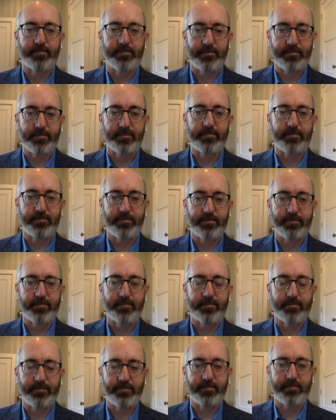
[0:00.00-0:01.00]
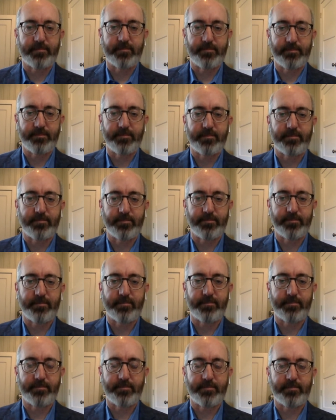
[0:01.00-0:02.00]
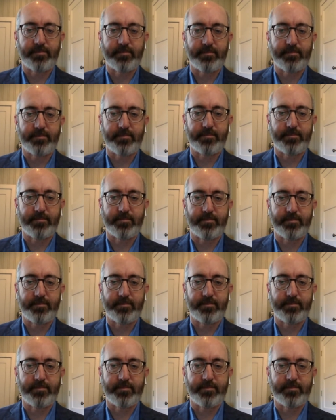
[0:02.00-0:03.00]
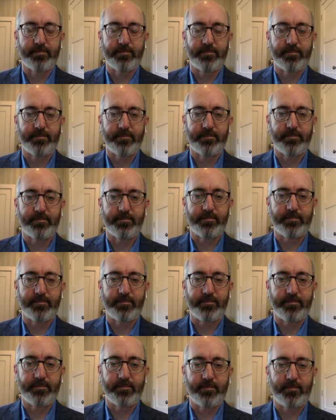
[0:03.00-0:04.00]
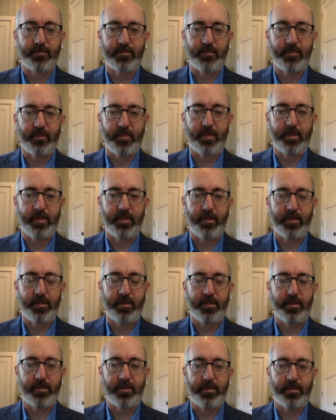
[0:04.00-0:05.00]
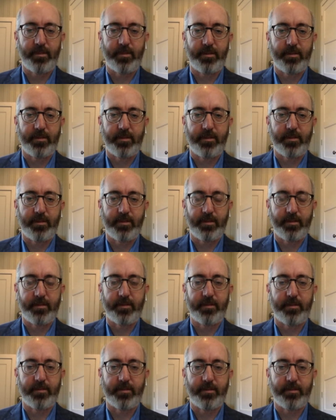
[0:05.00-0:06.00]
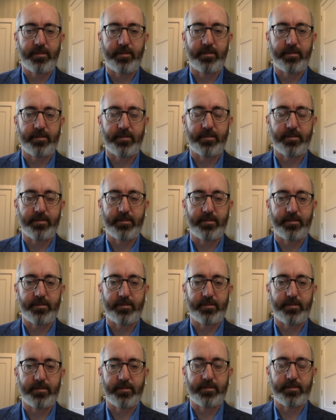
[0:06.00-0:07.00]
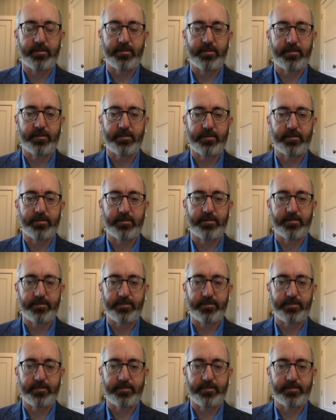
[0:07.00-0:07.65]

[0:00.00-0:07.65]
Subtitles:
(not speaking)